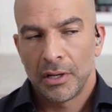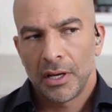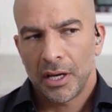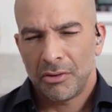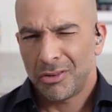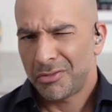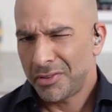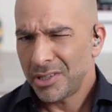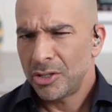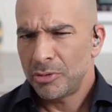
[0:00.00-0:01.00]
And if you
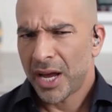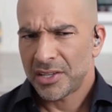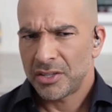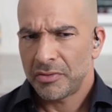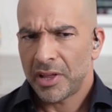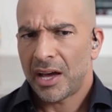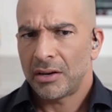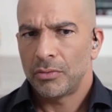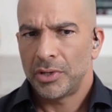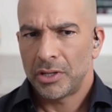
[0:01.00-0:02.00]
a VO2 max of
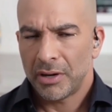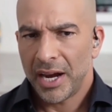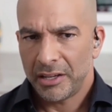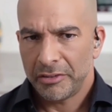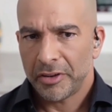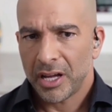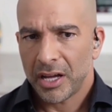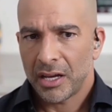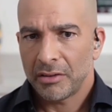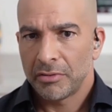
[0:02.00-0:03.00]
that when you're
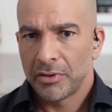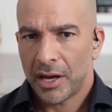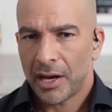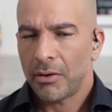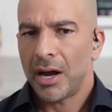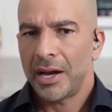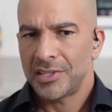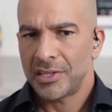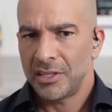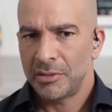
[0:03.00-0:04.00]
85, how high
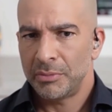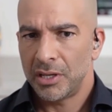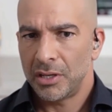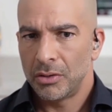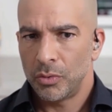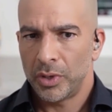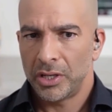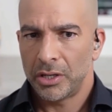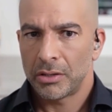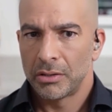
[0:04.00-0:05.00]
does it need to be when
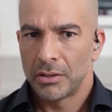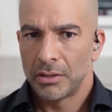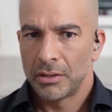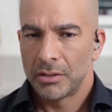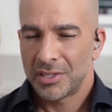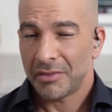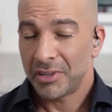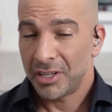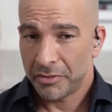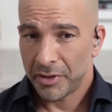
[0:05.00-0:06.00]
you're
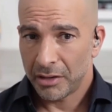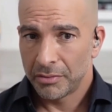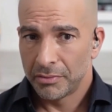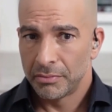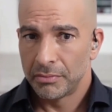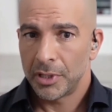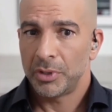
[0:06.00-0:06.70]
75 and